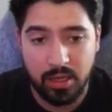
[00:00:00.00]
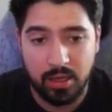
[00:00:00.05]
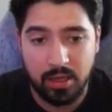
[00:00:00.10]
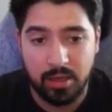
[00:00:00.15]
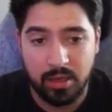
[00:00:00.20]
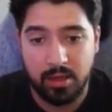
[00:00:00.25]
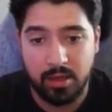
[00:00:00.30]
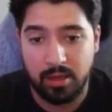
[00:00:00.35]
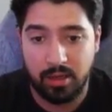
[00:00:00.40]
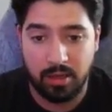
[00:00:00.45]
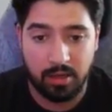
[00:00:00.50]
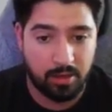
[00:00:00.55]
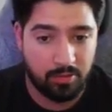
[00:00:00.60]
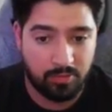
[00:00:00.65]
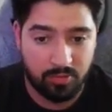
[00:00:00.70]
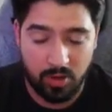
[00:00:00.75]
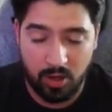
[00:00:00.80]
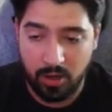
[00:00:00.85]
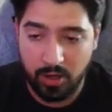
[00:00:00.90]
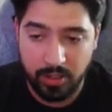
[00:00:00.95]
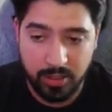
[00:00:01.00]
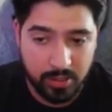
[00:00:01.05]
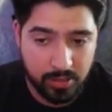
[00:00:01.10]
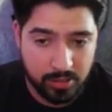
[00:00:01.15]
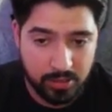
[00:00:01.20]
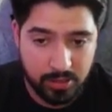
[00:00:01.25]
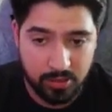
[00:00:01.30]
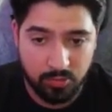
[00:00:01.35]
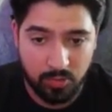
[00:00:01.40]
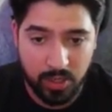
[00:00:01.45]
And if the audience
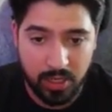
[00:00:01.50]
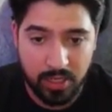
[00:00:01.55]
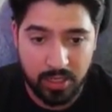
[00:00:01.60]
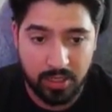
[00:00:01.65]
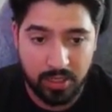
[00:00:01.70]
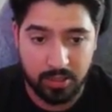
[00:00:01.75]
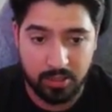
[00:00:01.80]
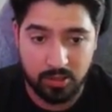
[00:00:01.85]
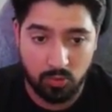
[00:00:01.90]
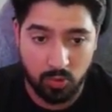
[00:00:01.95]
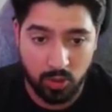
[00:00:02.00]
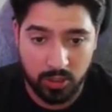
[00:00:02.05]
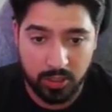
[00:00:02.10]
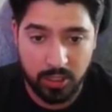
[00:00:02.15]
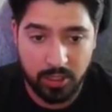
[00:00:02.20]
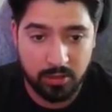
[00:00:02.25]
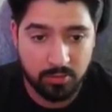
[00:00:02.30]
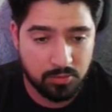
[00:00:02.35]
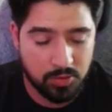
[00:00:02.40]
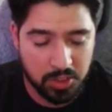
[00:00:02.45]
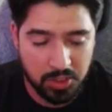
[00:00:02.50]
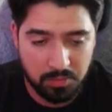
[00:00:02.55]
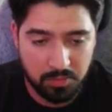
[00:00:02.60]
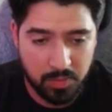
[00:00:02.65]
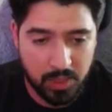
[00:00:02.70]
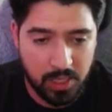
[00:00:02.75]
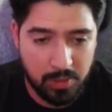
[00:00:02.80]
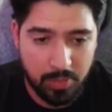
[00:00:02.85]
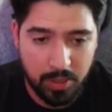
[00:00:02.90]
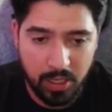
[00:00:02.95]
is winning and it's working, just
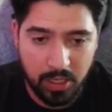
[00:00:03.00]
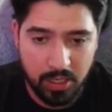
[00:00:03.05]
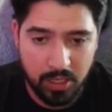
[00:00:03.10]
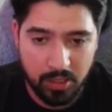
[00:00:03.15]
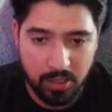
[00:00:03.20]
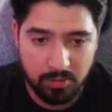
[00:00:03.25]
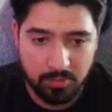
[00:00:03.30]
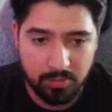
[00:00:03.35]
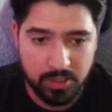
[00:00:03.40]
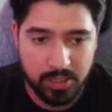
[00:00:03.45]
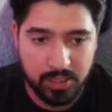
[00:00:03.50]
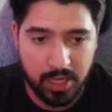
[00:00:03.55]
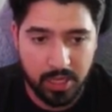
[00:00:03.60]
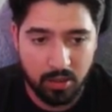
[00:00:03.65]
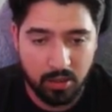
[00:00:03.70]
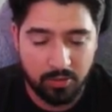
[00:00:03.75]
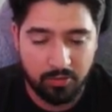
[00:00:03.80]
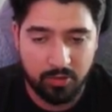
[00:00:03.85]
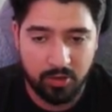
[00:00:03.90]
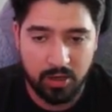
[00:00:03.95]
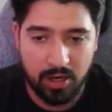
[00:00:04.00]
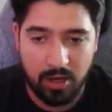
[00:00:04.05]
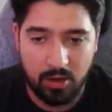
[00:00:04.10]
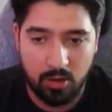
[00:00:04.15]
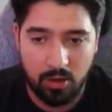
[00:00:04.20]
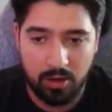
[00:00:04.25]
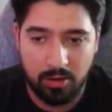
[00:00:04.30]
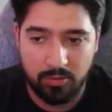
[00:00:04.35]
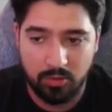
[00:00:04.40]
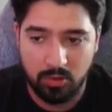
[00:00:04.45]
keep it in here, scale it for
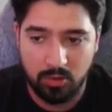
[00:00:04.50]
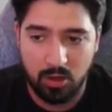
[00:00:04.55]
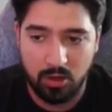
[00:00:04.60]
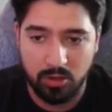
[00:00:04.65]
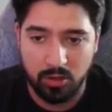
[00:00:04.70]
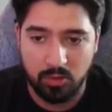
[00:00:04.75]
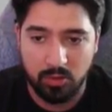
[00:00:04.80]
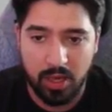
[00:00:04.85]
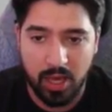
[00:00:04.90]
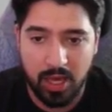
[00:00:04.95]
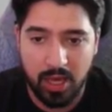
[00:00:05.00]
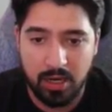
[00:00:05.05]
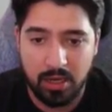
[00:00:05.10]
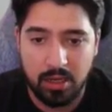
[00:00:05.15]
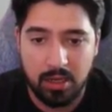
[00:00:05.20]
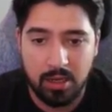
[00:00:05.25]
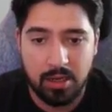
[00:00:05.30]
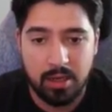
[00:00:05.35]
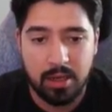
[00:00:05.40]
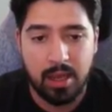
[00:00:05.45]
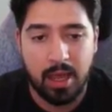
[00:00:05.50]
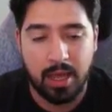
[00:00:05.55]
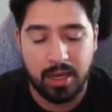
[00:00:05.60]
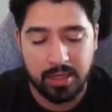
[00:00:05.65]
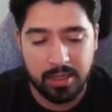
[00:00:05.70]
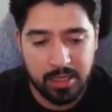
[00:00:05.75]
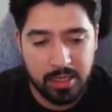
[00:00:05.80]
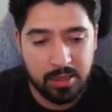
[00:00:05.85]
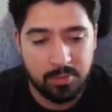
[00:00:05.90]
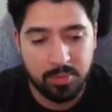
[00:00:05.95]
however long you can, and
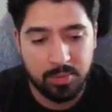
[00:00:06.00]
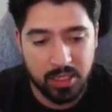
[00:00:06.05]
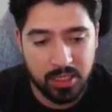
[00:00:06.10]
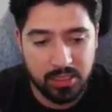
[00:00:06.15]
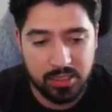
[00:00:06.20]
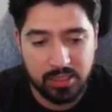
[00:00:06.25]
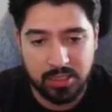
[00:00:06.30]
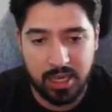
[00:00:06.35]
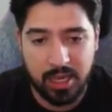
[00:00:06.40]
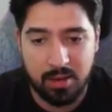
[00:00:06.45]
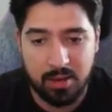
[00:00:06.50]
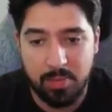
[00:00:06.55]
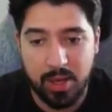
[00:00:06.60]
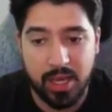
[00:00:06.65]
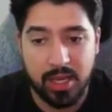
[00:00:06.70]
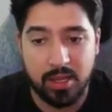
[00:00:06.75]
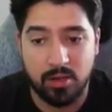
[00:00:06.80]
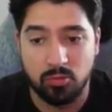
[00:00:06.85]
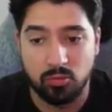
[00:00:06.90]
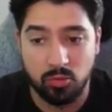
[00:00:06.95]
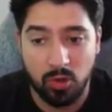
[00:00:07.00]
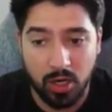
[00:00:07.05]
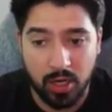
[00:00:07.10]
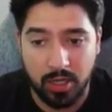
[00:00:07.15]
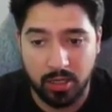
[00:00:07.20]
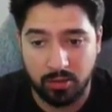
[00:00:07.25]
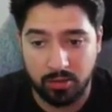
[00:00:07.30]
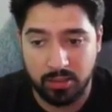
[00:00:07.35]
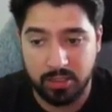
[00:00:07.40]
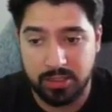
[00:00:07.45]
keep this campaign running or
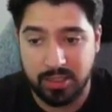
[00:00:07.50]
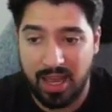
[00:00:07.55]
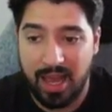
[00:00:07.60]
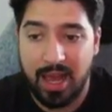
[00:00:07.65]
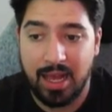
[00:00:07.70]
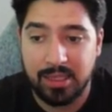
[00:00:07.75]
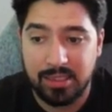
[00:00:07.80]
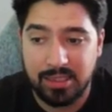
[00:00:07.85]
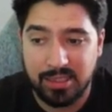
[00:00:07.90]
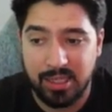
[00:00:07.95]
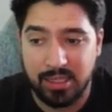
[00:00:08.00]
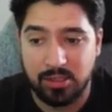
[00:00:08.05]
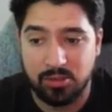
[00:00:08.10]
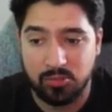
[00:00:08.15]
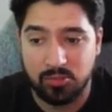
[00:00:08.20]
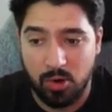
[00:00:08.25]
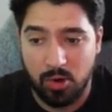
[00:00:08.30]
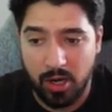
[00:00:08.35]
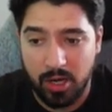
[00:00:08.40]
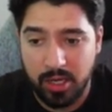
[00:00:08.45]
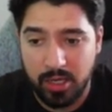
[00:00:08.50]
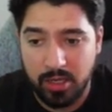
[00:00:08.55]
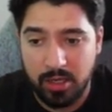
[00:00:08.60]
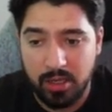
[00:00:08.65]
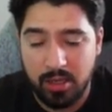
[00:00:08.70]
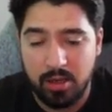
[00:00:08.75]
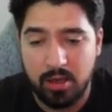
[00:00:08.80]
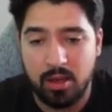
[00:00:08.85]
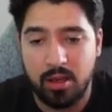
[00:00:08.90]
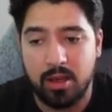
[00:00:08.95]
these ad sets running,
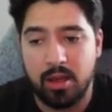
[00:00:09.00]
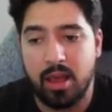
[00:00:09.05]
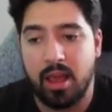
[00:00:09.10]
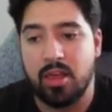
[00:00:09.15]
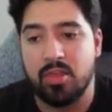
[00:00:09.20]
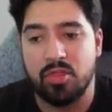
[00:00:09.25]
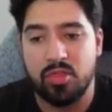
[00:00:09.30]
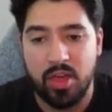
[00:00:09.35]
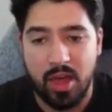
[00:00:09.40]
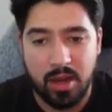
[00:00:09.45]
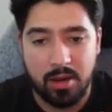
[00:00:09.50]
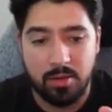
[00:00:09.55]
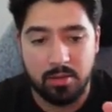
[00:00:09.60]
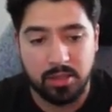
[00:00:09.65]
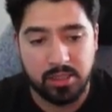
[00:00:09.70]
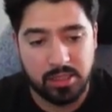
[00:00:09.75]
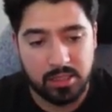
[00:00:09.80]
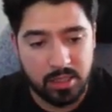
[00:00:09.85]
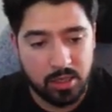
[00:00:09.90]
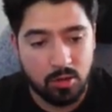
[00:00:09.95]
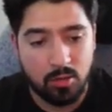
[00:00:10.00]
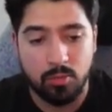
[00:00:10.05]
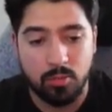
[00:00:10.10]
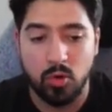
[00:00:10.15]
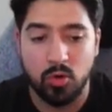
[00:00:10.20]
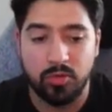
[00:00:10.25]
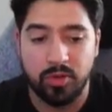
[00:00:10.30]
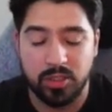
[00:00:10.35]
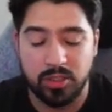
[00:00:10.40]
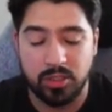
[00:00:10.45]
and then still move
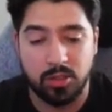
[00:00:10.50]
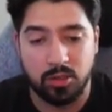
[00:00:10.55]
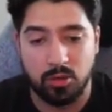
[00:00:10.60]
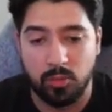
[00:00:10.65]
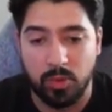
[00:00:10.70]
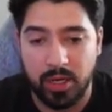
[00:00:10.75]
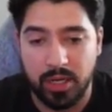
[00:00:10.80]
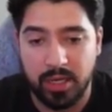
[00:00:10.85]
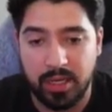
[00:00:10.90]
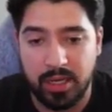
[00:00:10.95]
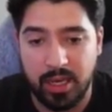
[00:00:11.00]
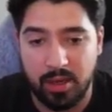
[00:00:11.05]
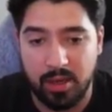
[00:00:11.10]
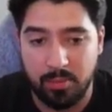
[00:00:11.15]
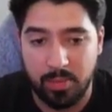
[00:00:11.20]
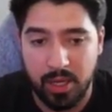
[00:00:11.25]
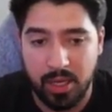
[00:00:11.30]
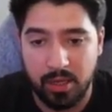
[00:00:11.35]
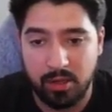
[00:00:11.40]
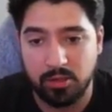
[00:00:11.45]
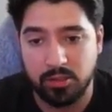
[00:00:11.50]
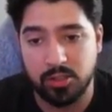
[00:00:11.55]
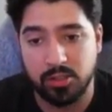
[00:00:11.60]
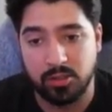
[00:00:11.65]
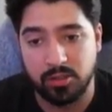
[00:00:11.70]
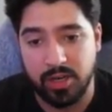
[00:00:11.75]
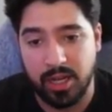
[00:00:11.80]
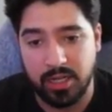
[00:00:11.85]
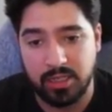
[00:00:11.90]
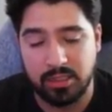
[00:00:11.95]
it to your winning campaign or to your
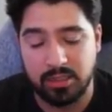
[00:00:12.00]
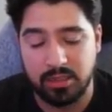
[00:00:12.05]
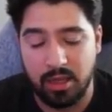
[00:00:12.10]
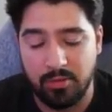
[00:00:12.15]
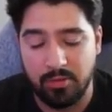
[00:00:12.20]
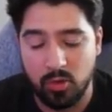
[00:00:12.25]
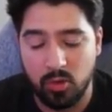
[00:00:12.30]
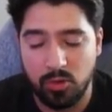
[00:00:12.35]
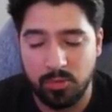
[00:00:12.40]
next level